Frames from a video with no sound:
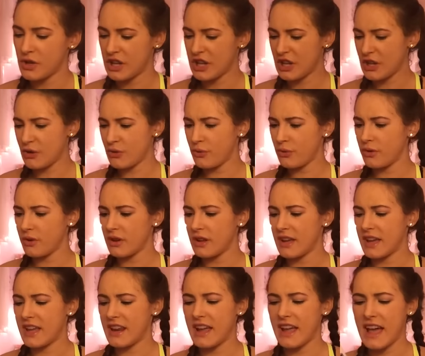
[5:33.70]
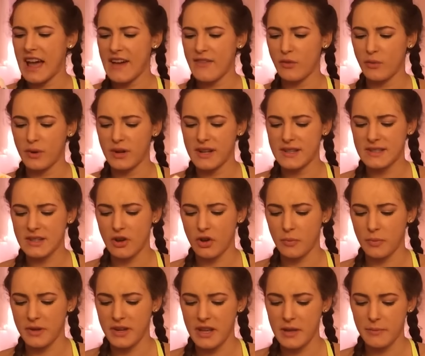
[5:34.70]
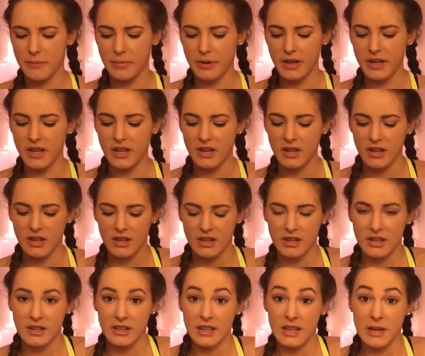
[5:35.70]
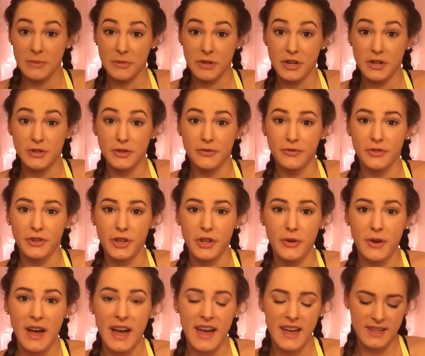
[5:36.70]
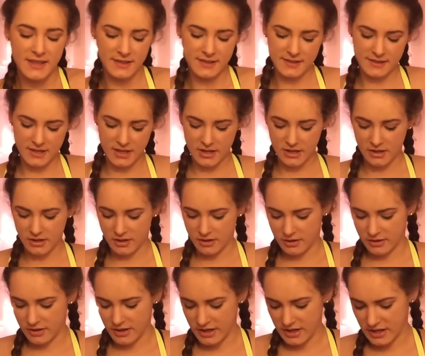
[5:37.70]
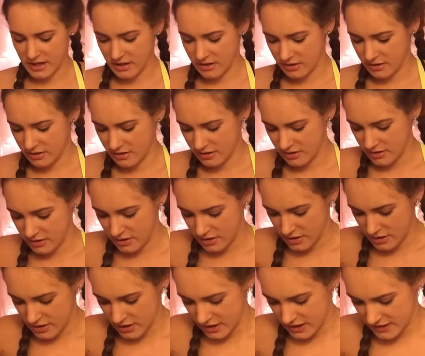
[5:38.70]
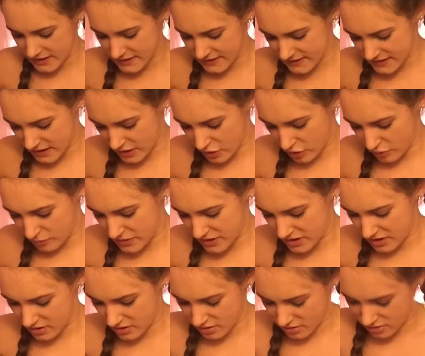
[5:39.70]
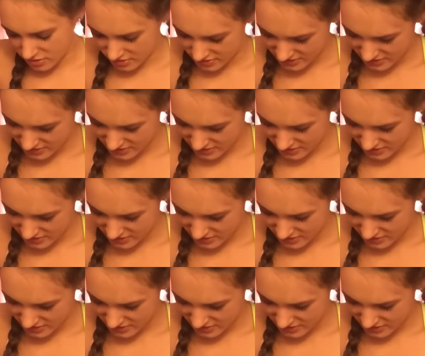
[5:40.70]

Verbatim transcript: cute, and I haven't wanted to open it, but I'm going to do it for you guys. All right, get this thing open.